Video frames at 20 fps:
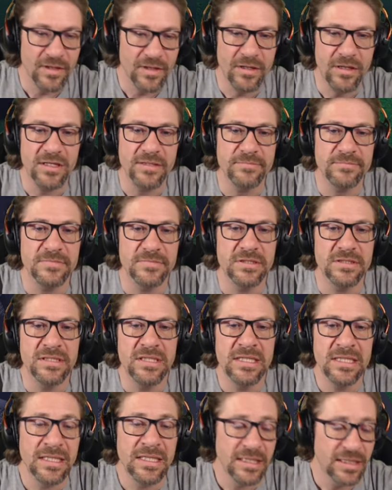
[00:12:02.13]
Um,
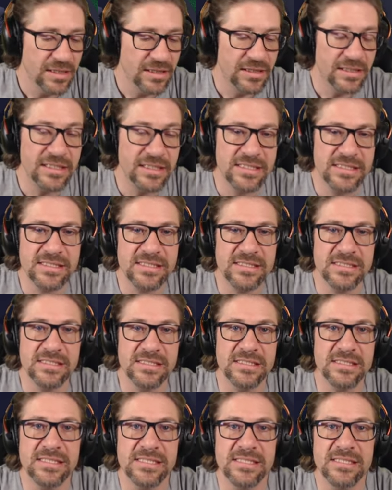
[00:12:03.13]
let's
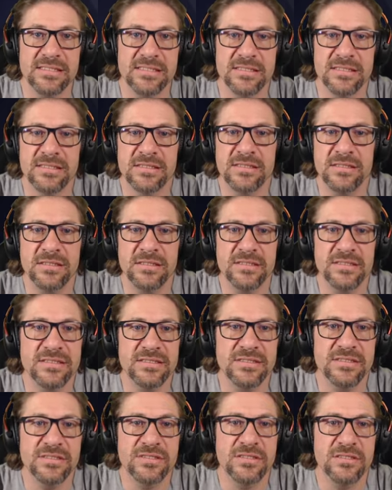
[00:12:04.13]
see here.
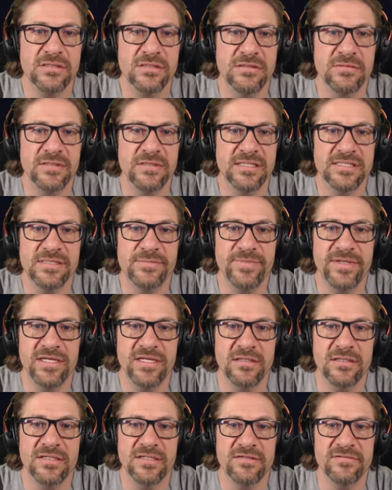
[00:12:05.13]
Let's turn this
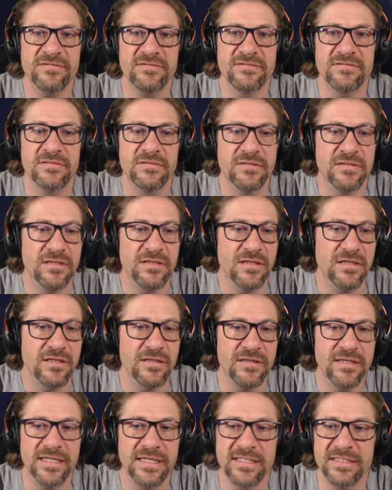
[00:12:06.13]
back off. All
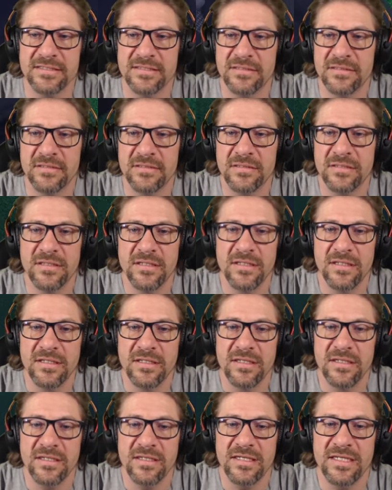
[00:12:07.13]
right.
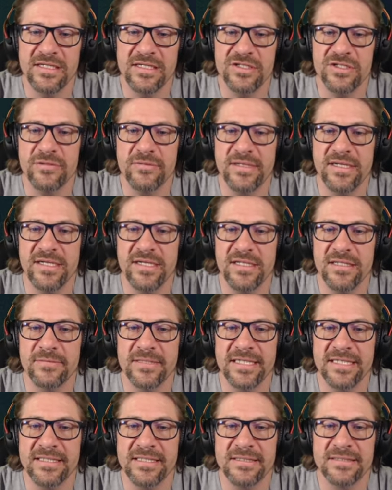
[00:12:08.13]
Get you out of the way.